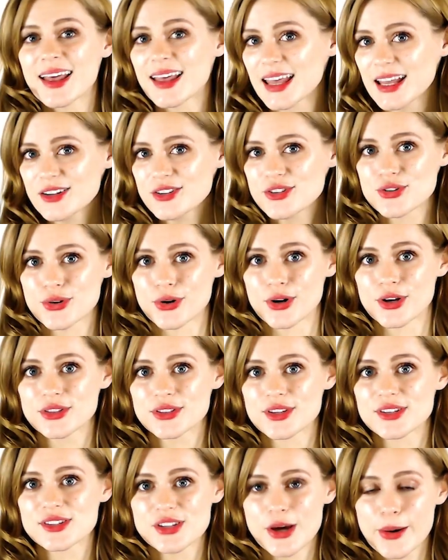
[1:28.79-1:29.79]
In
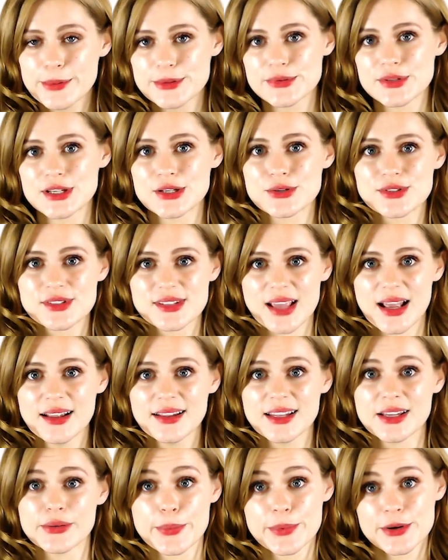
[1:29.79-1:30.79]
short, the soaps we use
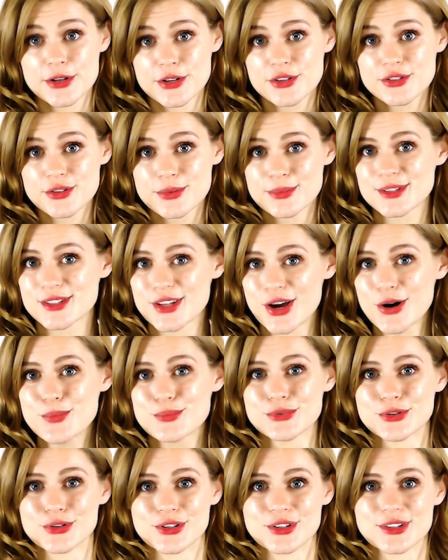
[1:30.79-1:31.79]
daily were produced from
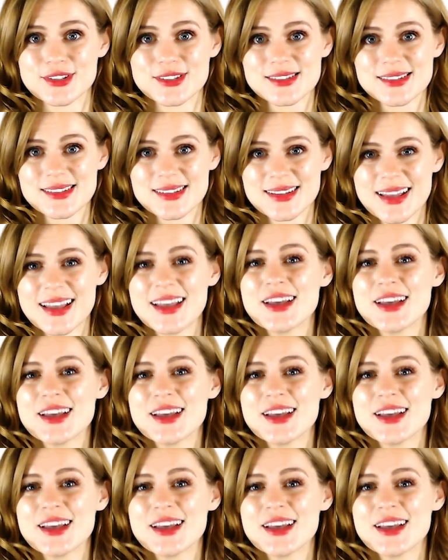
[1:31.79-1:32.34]
soap noodles.